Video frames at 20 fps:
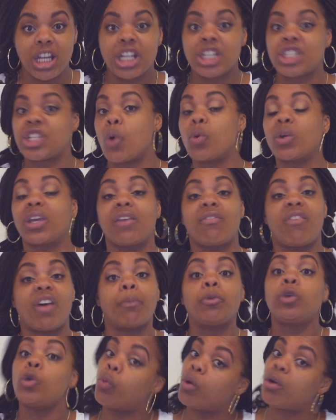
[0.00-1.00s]
Don't give
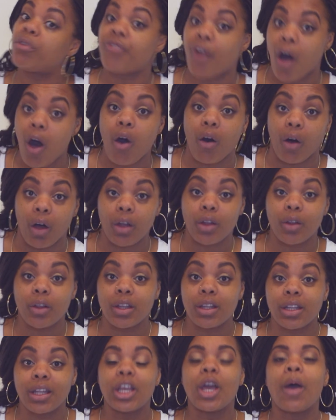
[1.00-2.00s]
up. You will fall,
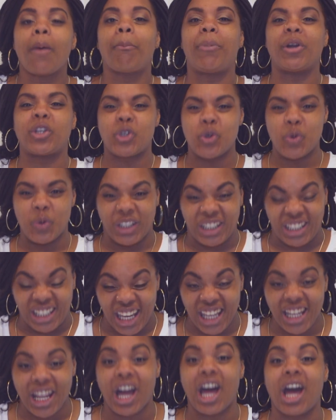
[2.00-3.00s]
but you
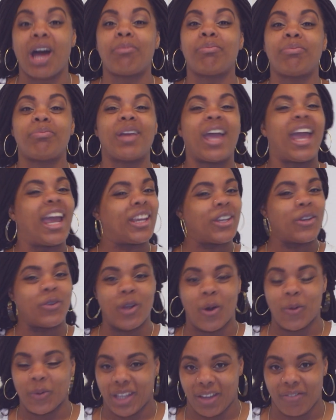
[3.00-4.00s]
get up and you
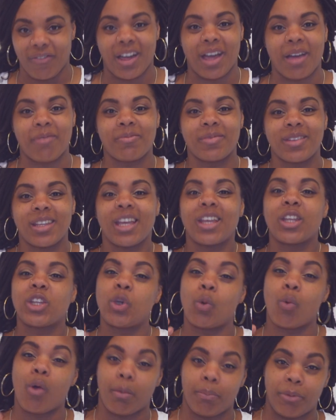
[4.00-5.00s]
don't give up.
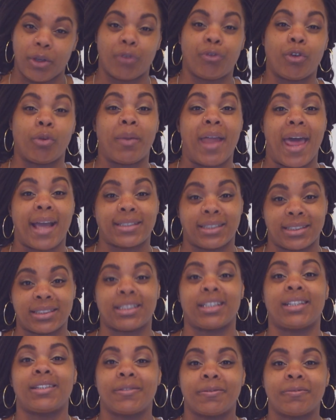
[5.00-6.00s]
You are beautiful, black
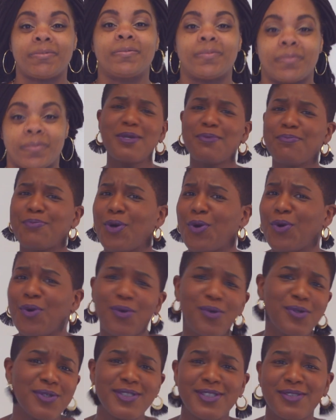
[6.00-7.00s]
sister be
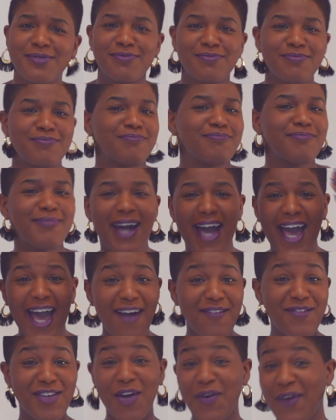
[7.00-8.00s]
bold. I
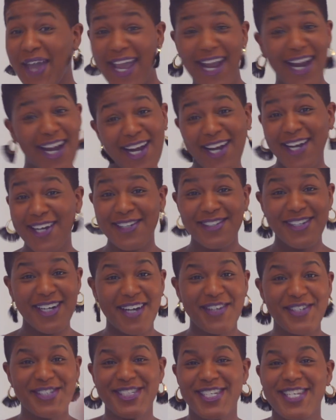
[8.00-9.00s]
have no hair. It's